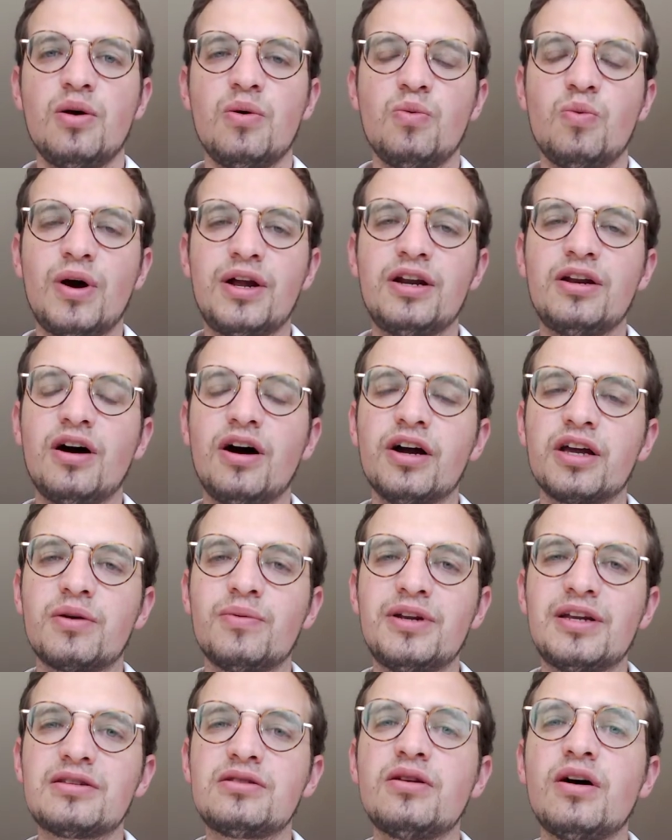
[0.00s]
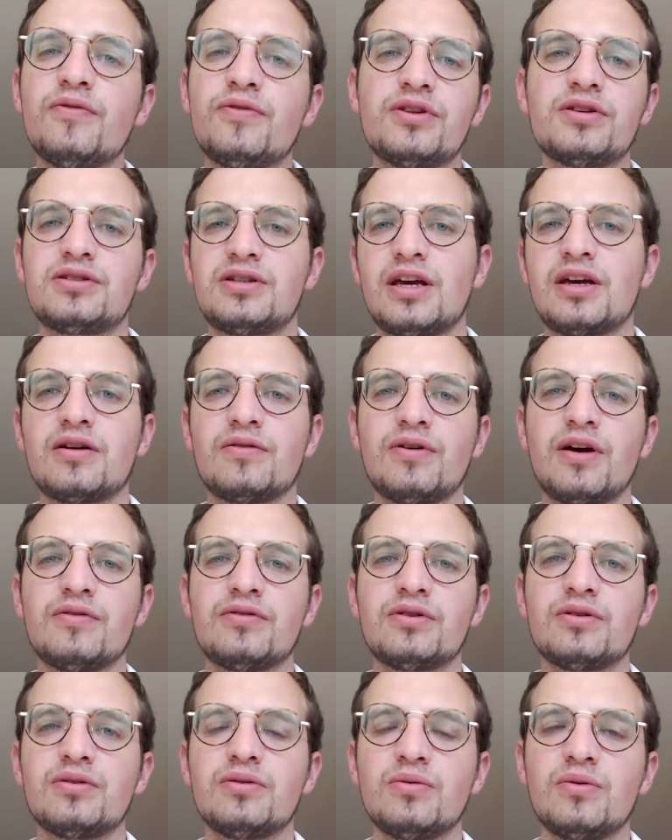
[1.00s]
When an argument is not for the sake of
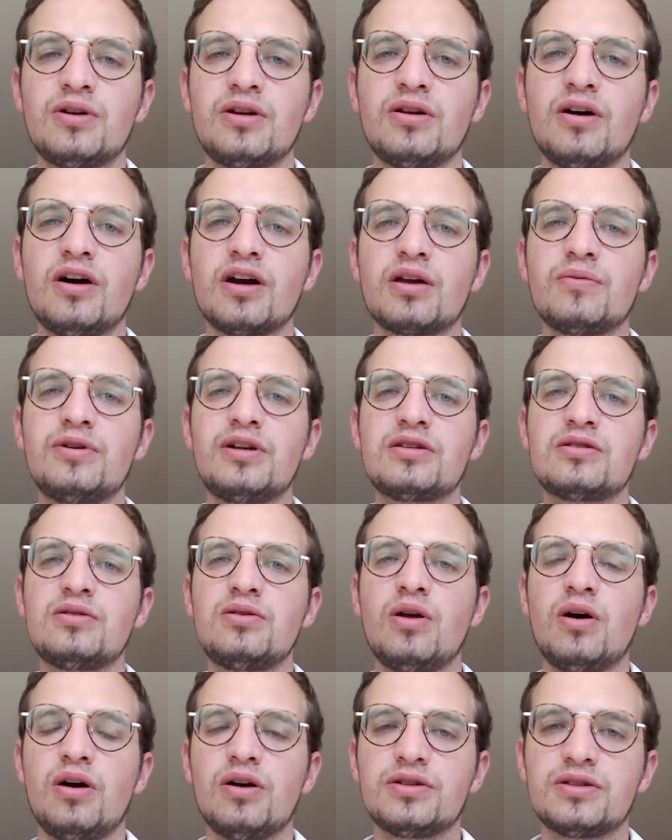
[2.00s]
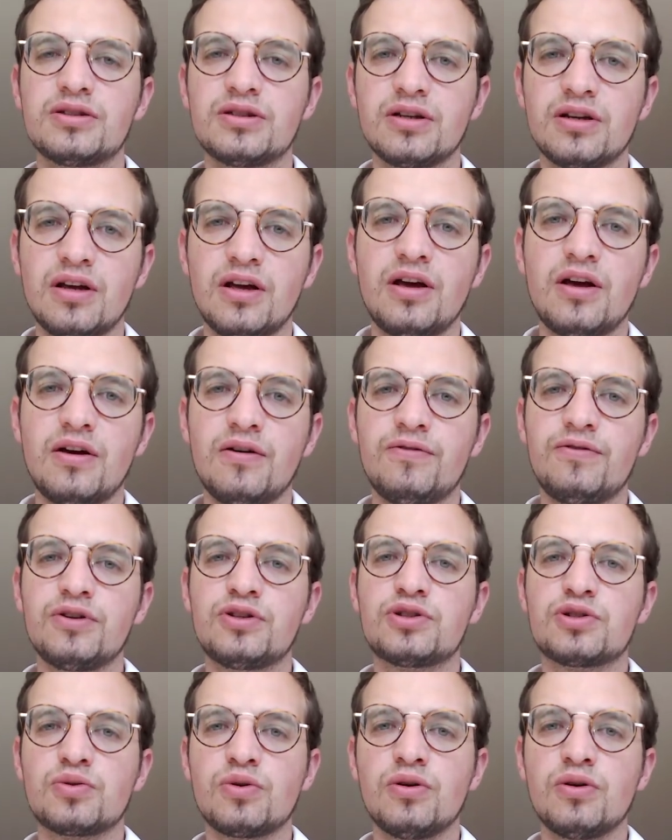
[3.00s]
heaven, when an argument is not for
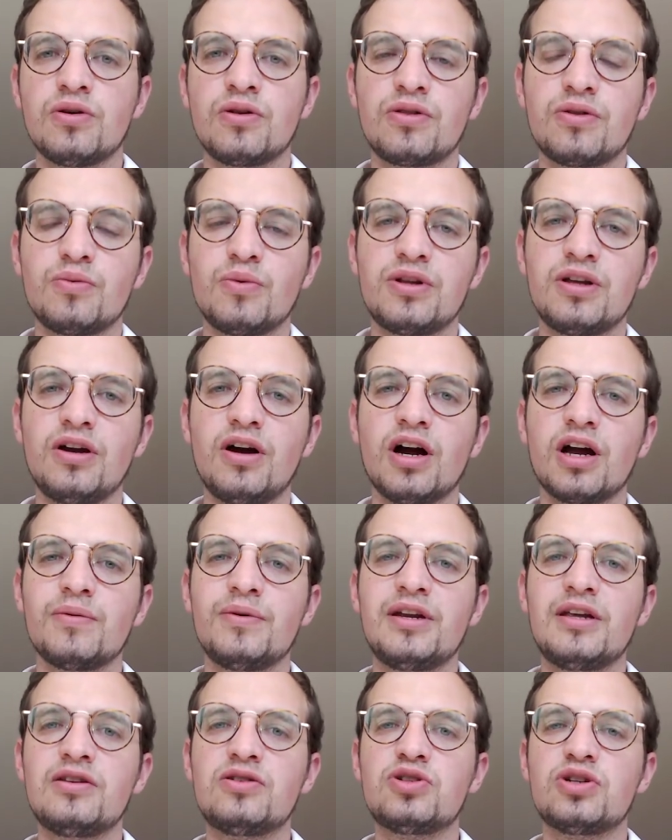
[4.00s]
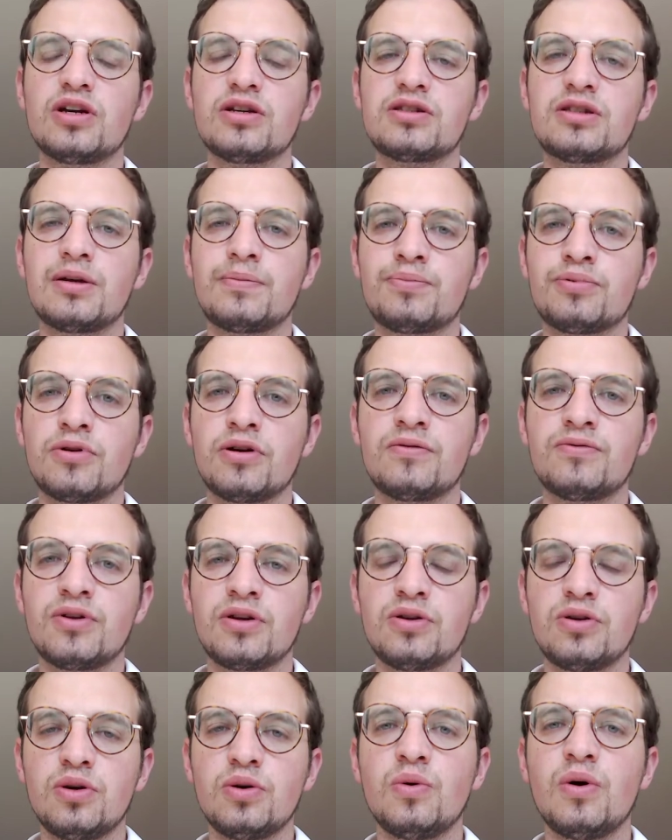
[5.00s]
truth, when the argument is just to prove that
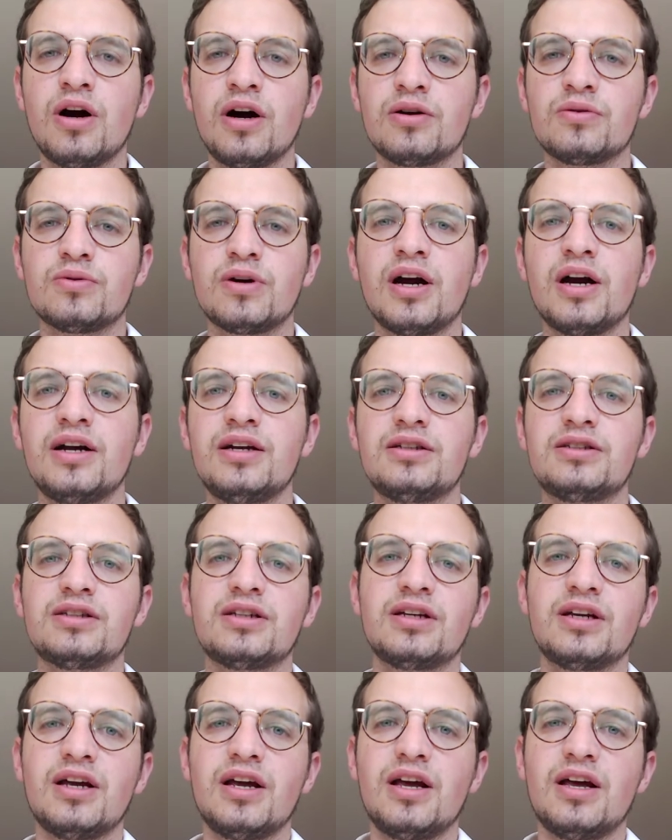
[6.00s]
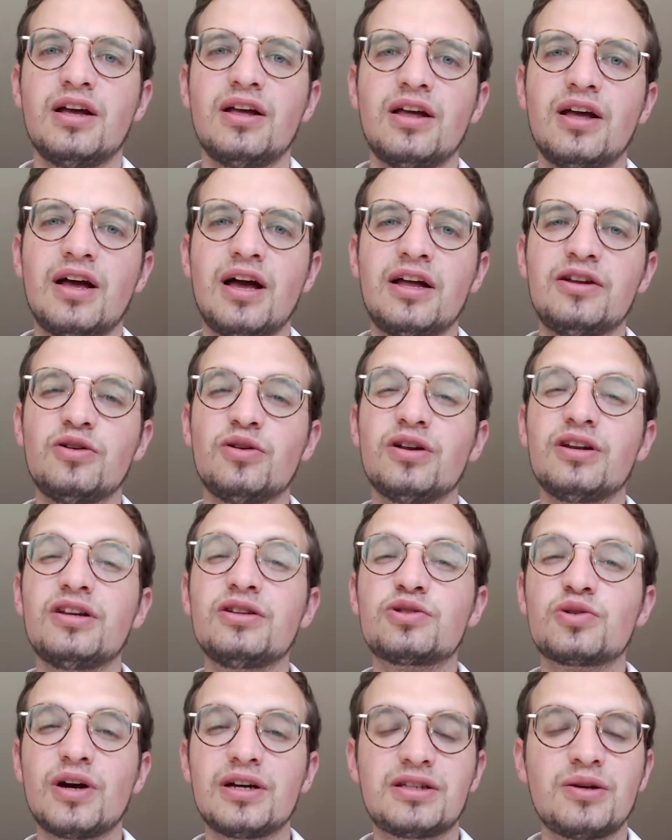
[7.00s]
you are right, and you're not
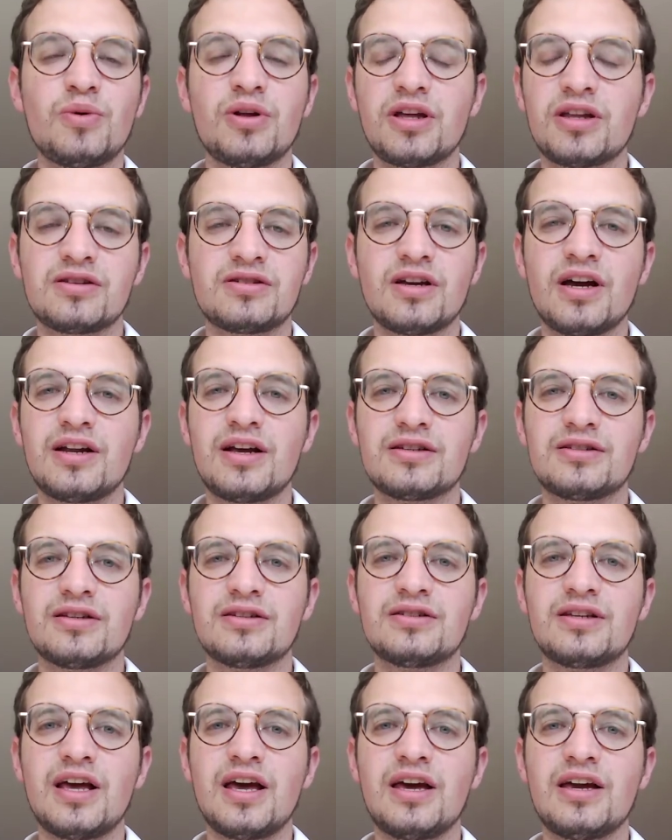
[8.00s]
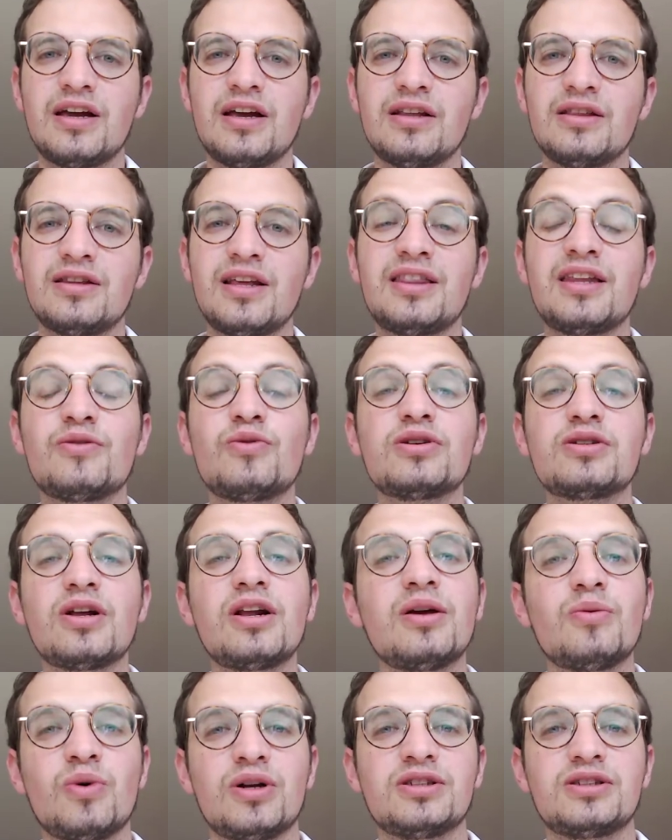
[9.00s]
interested in what the other side has to say, then there is
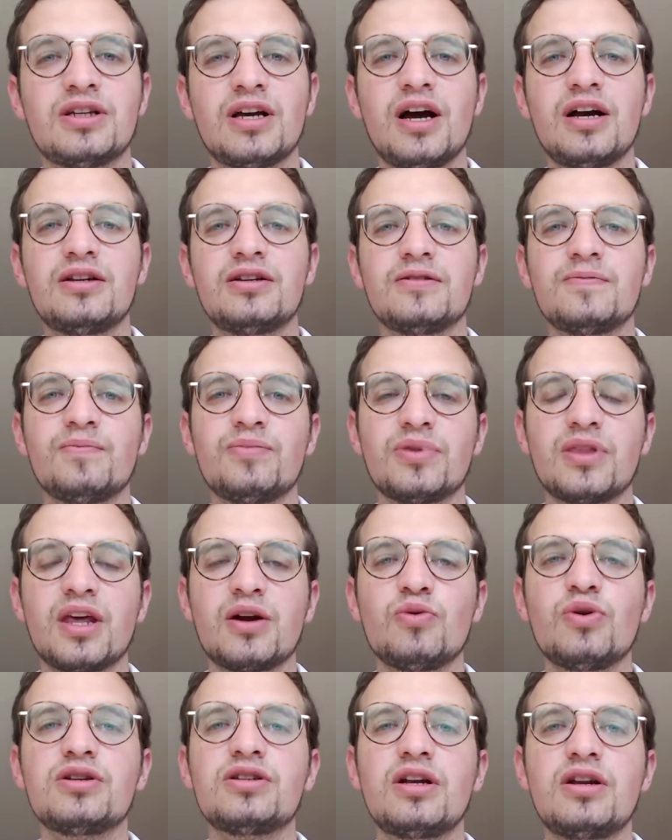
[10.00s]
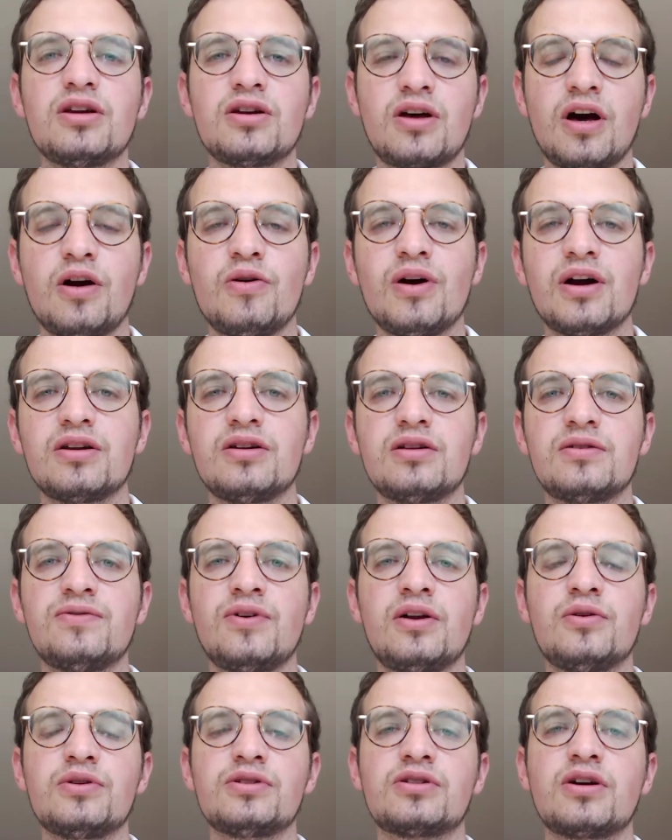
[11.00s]
only one side. There is only Korach and his
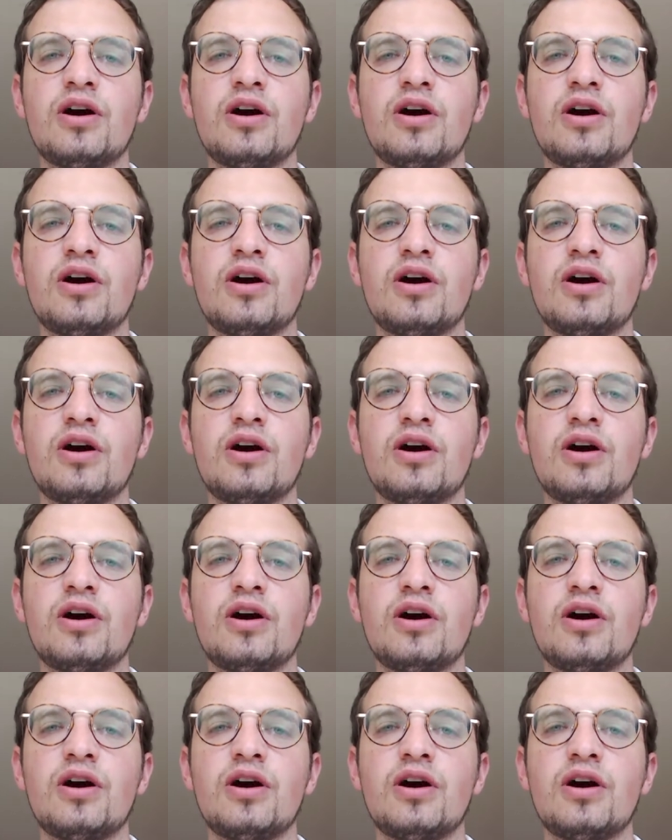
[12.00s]
followers.